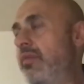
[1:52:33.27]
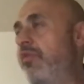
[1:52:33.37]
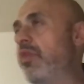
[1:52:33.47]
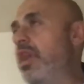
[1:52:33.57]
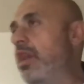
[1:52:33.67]

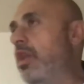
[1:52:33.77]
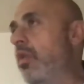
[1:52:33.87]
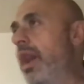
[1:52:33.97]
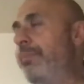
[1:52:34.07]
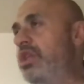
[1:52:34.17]
for their
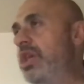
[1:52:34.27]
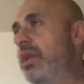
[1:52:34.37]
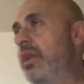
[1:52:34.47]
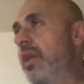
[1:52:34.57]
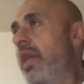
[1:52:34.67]

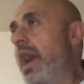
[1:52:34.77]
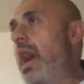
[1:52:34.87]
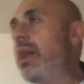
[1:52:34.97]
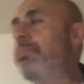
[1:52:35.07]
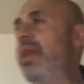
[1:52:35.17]
corruption
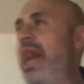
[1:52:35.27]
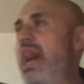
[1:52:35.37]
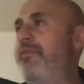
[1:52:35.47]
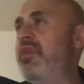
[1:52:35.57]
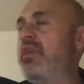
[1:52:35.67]
on
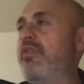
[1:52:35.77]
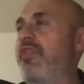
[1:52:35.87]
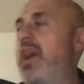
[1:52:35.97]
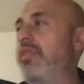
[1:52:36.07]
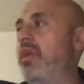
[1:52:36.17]
behalf of his
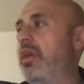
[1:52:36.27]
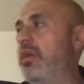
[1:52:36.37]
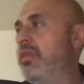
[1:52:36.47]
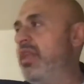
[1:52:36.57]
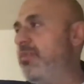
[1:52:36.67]

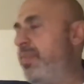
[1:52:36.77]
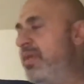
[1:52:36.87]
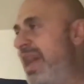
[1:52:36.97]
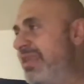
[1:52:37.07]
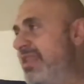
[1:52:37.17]
father,
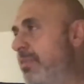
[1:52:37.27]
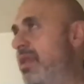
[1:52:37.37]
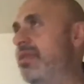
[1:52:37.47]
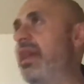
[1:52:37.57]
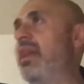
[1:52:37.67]
dispossessed
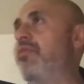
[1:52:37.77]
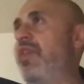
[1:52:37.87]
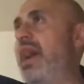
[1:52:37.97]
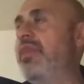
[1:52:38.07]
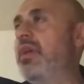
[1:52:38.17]
them and saying,
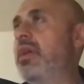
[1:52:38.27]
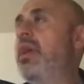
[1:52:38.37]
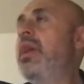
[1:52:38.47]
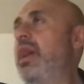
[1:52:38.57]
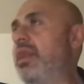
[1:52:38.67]
Father,